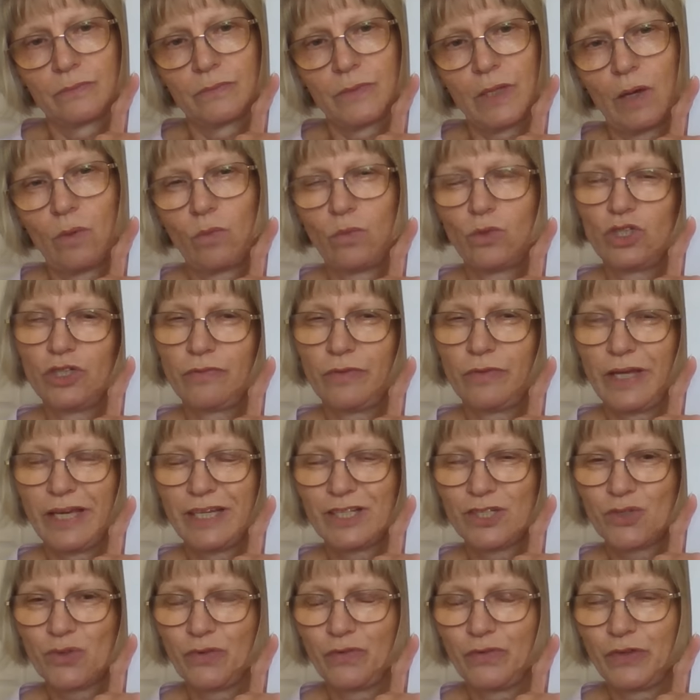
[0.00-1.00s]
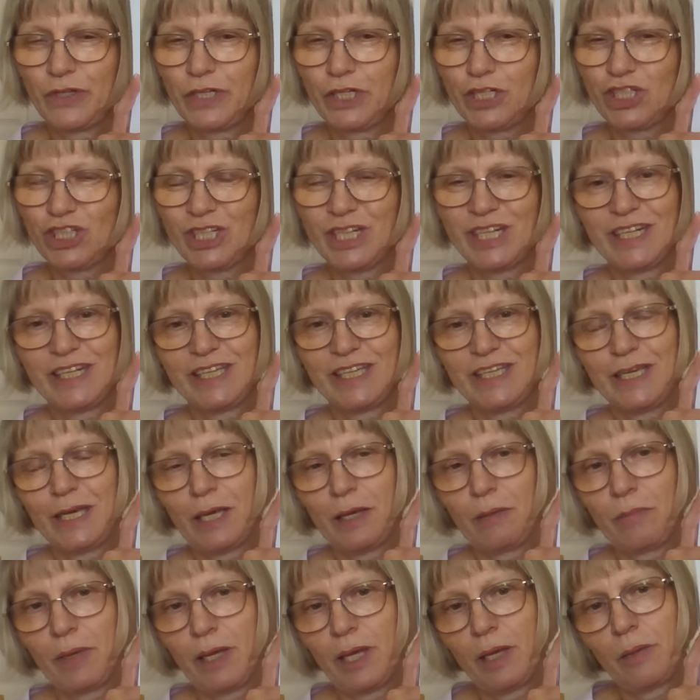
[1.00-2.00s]
I would have liked to have finished it in a
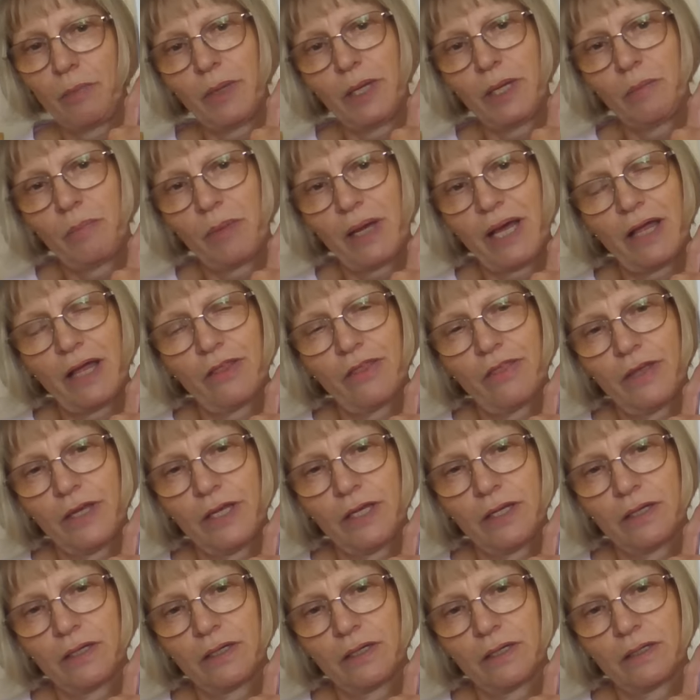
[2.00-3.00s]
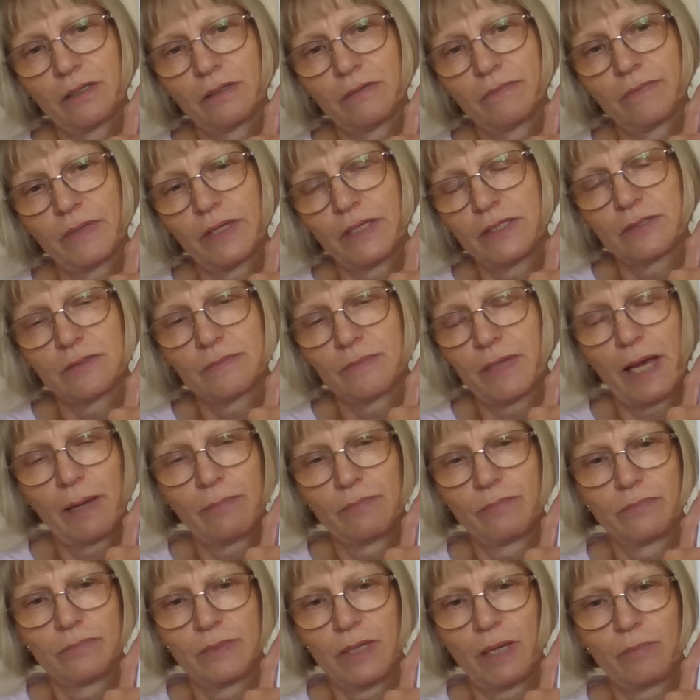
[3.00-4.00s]
year, maybe, but I think it's
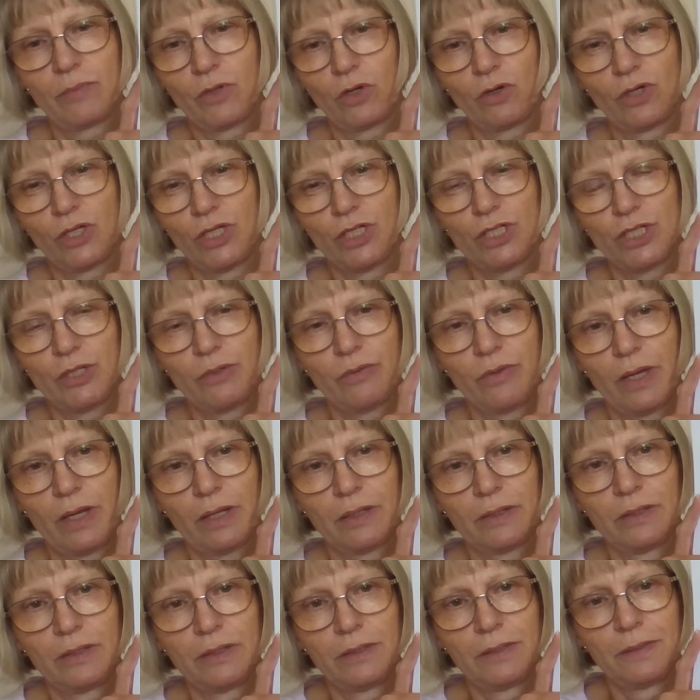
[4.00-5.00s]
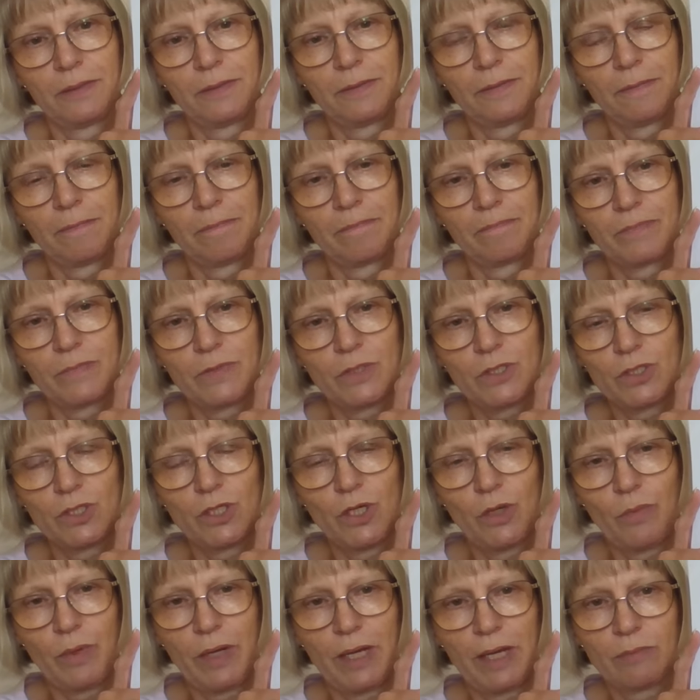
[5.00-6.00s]
I'm not going to do that. There's
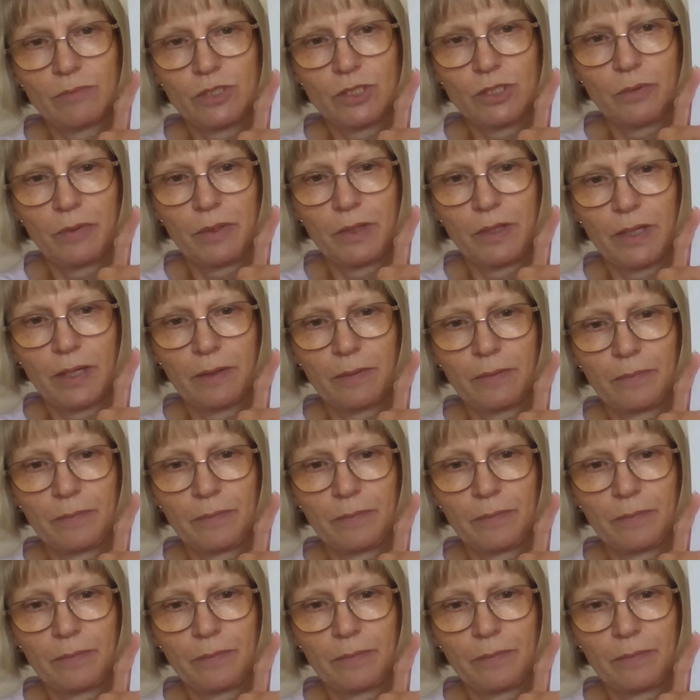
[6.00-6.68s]
no way I'm doing that.